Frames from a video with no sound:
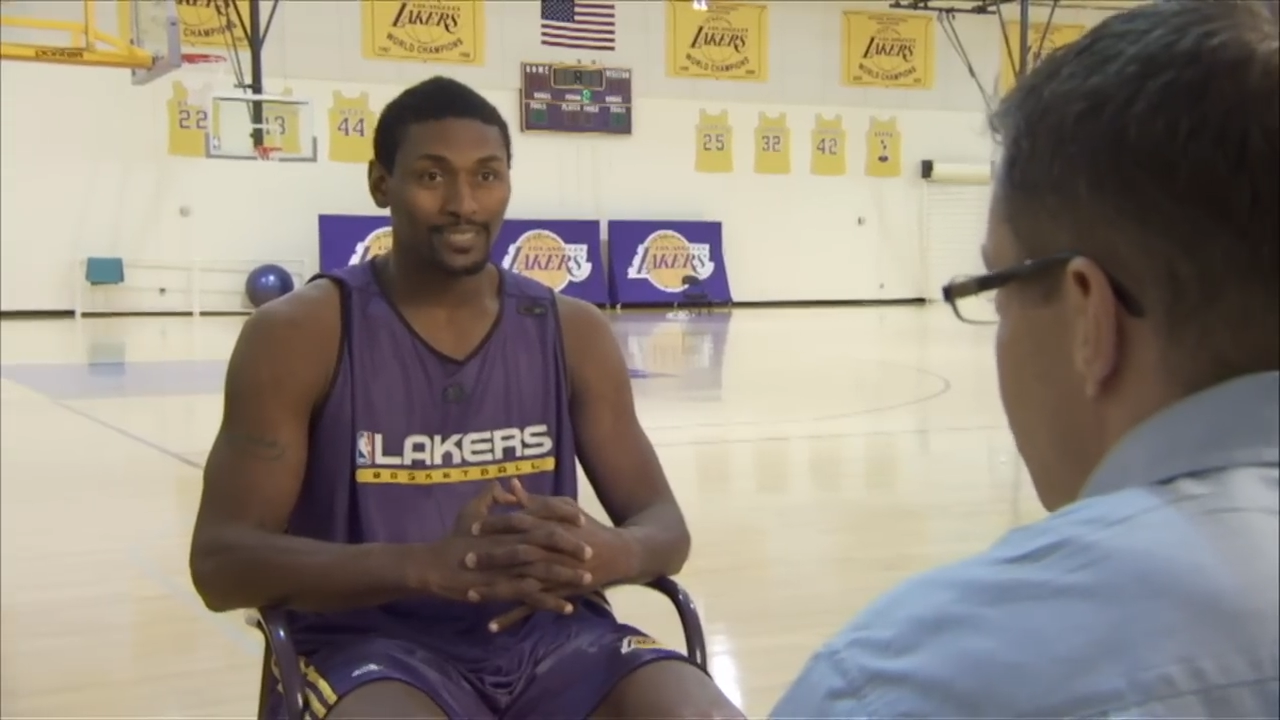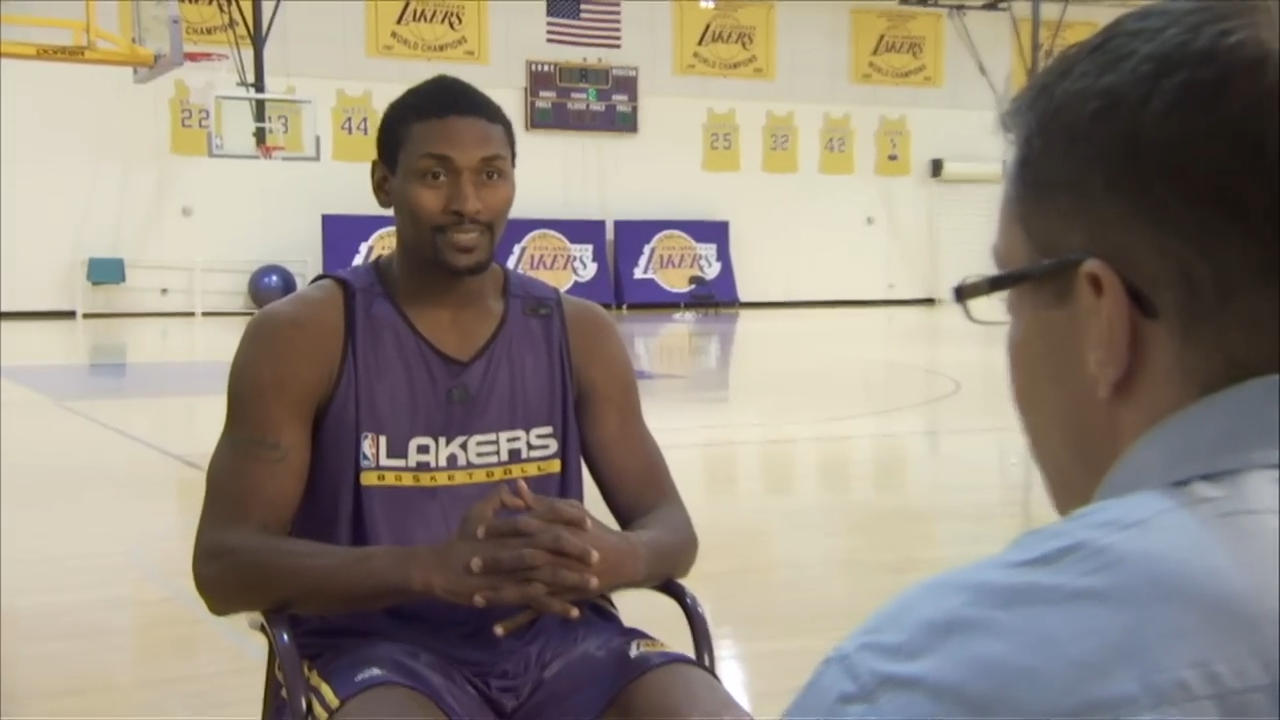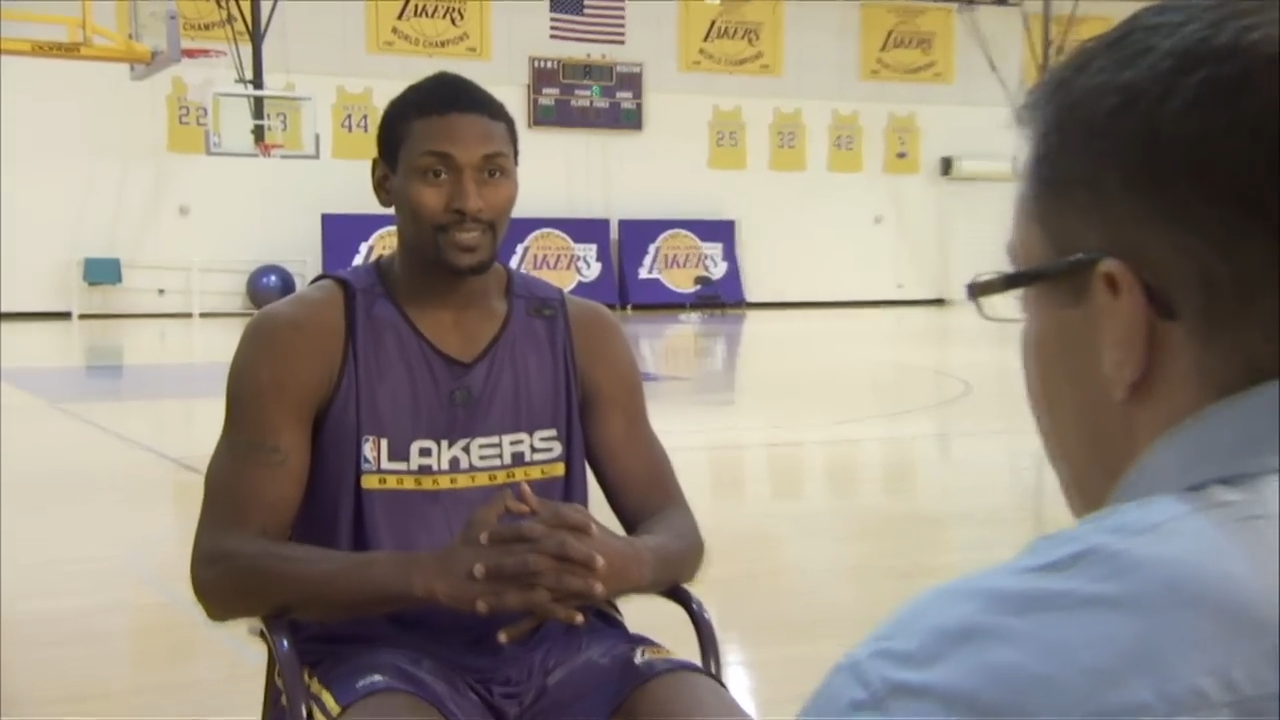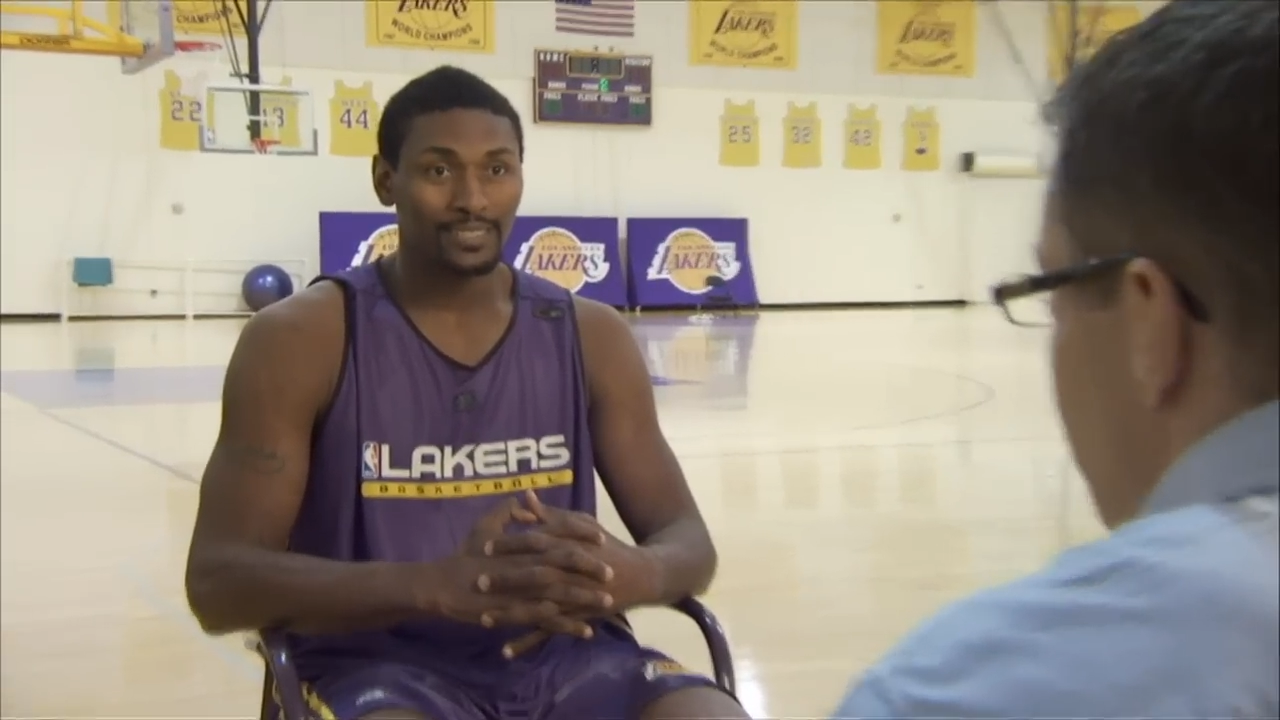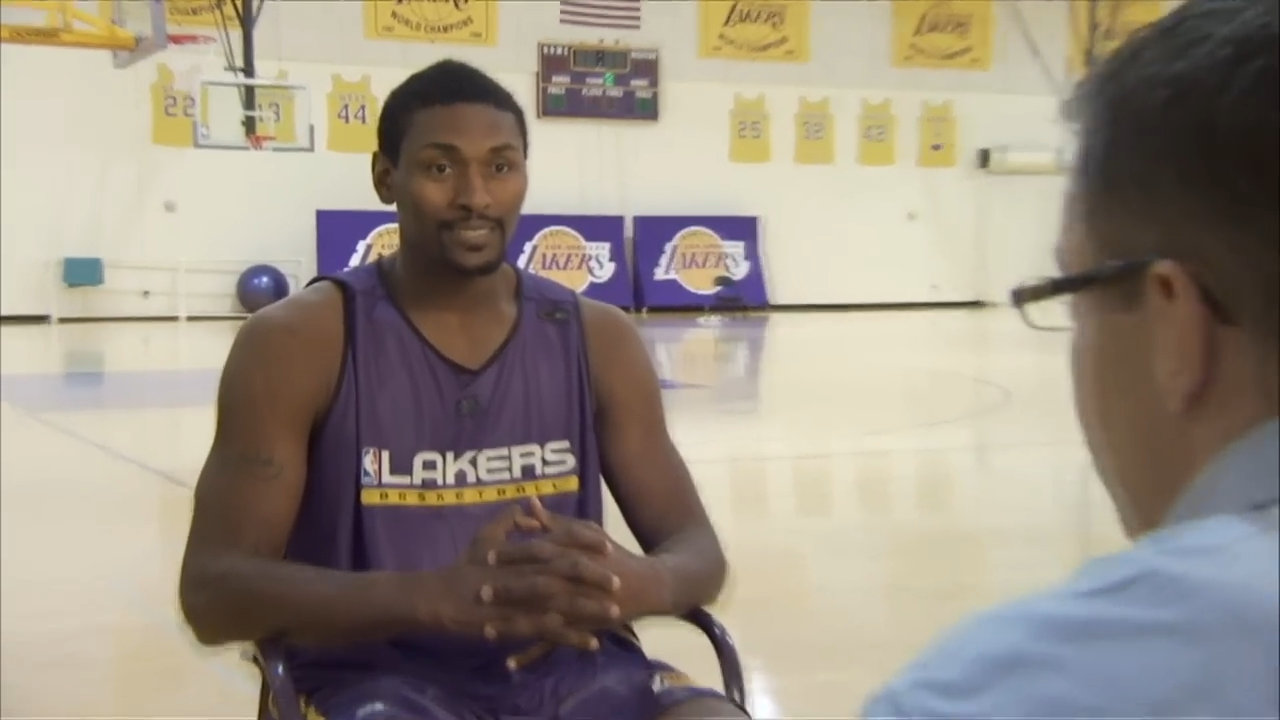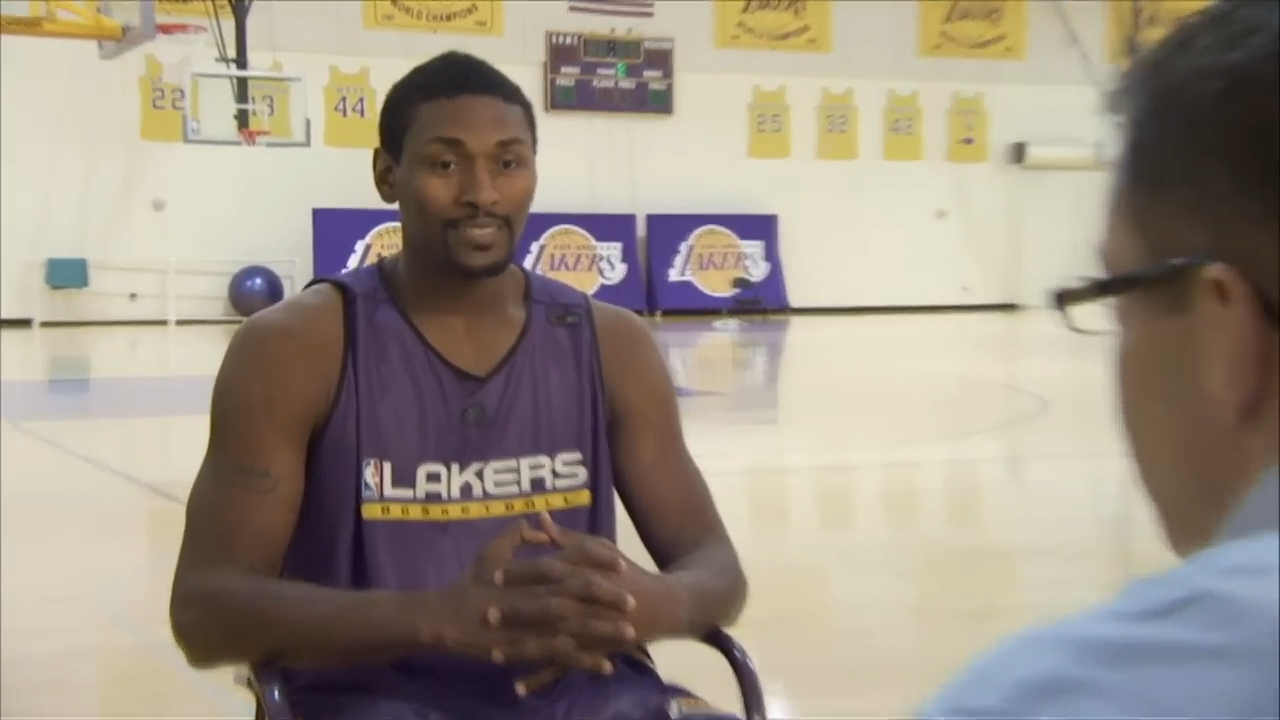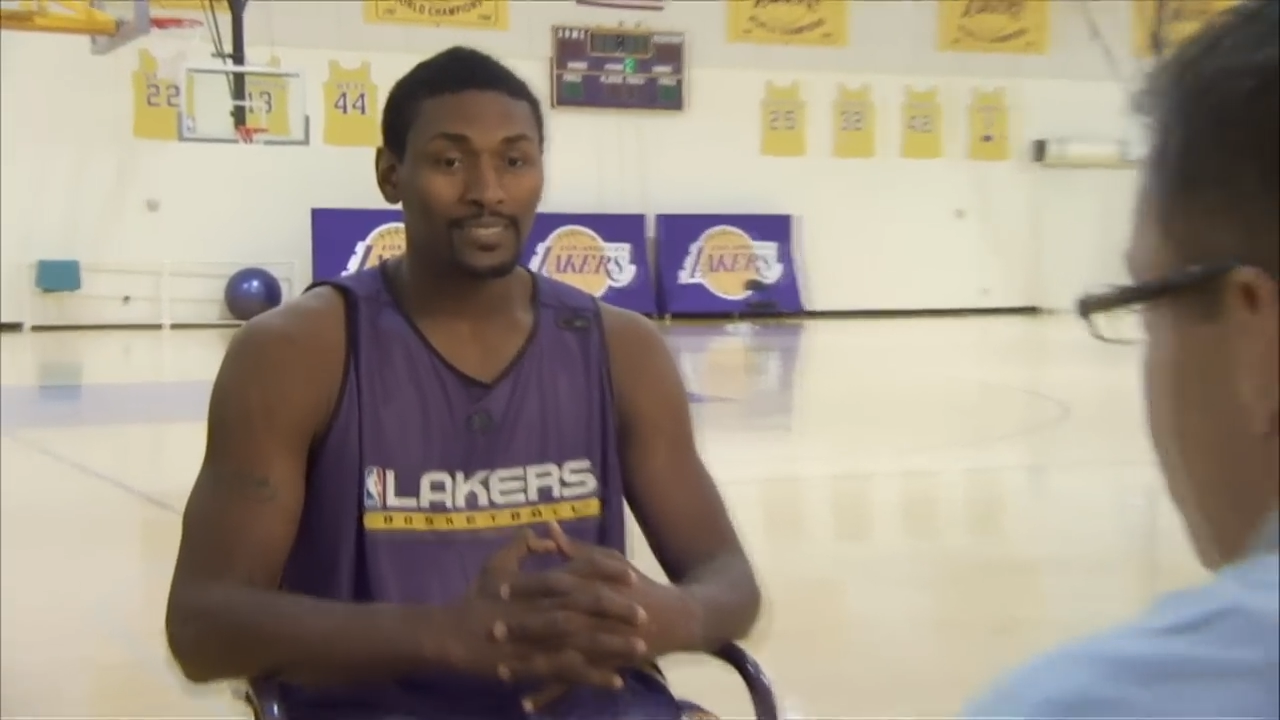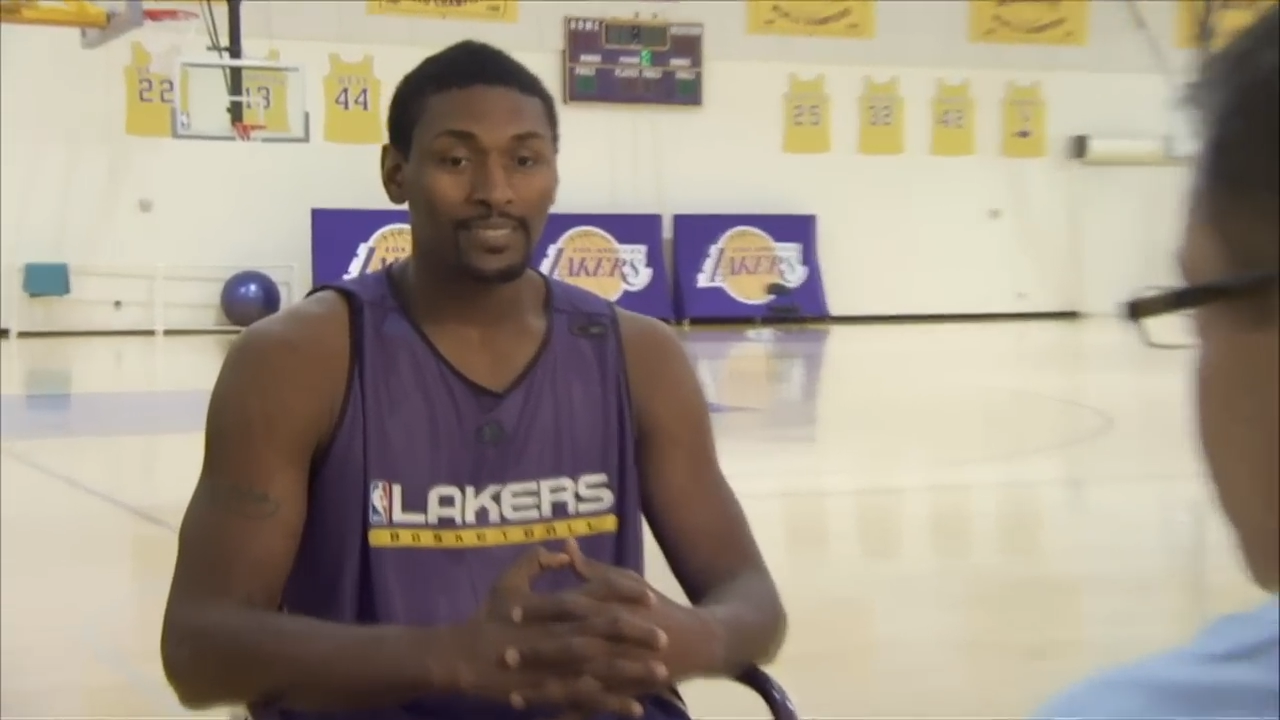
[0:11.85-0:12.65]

done playing